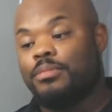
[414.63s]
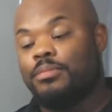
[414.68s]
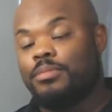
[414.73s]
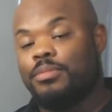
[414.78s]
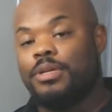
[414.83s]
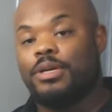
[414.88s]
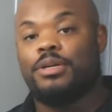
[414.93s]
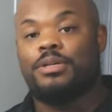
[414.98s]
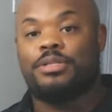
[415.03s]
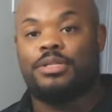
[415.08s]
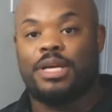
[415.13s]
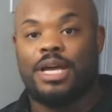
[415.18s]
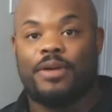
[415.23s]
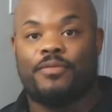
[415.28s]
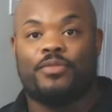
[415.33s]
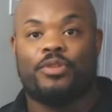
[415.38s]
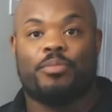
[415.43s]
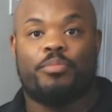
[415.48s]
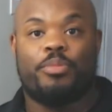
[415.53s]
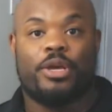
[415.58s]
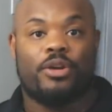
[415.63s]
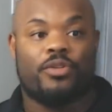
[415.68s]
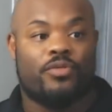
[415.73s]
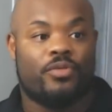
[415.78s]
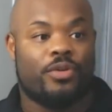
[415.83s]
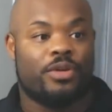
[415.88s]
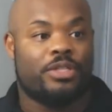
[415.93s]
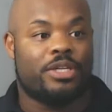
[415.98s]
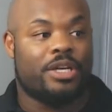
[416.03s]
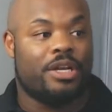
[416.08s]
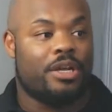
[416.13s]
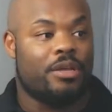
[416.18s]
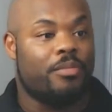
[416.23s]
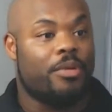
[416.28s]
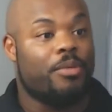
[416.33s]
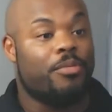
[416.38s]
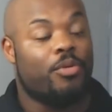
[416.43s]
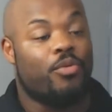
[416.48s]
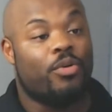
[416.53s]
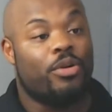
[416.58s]
there's that for the pianoforte. Now, you
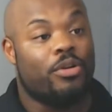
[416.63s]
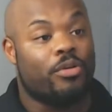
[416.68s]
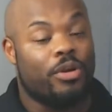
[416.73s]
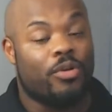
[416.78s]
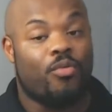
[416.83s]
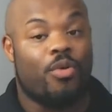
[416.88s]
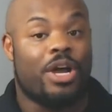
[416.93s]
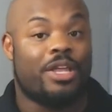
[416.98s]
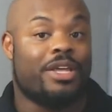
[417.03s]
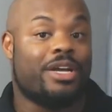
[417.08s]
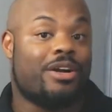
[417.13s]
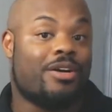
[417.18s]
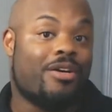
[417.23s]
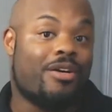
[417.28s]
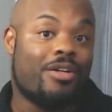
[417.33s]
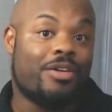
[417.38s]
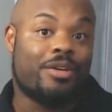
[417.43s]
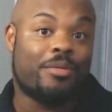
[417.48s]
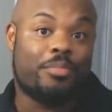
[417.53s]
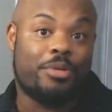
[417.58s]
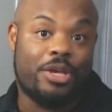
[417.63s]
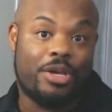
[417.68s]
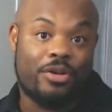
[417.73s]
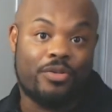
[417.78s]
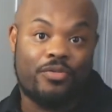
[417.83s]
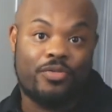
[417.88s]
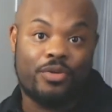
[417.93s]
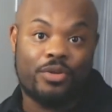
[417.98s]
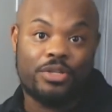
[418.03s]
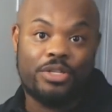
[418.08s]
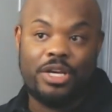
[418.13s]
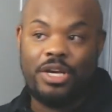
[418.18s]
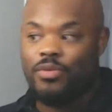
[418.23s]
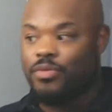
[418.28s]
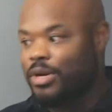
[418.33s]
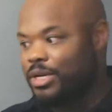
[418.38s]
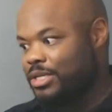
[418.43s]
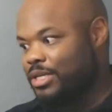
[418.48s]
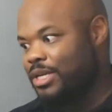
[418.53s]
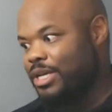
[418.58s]
may be wondering why they call it a pianoforte and
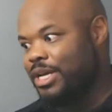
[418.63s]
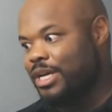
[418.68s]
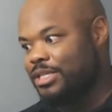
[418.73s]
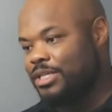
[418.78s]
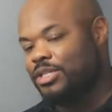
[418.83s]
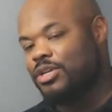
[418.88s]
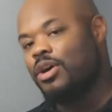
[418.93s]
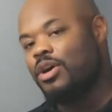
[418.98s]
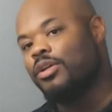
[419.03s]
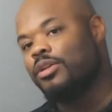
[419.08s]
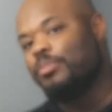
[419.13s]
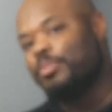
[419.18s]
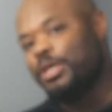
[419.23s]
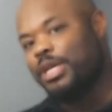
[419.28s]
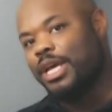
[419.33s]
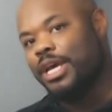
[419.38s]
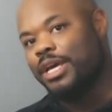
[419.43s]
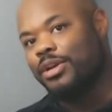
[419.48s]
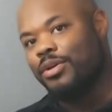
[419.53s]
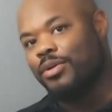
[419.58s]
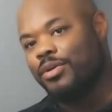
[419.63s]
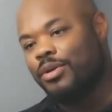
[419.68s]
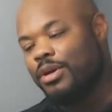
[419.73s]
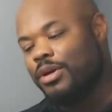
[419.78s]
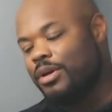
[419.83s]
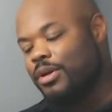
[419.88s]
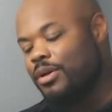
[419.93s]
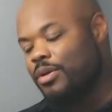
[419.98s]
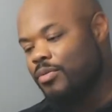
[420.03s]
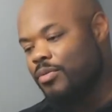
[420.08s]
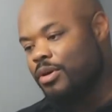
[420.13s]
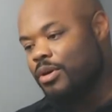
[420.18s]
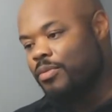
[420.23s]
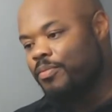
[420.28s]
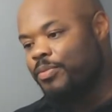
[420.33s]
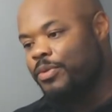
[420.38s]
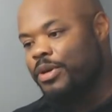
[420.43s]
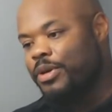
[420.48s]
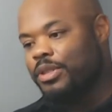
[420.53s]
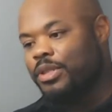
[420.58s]
why today's is called a piano. Well,
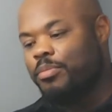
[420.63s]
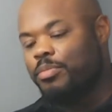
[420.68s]
the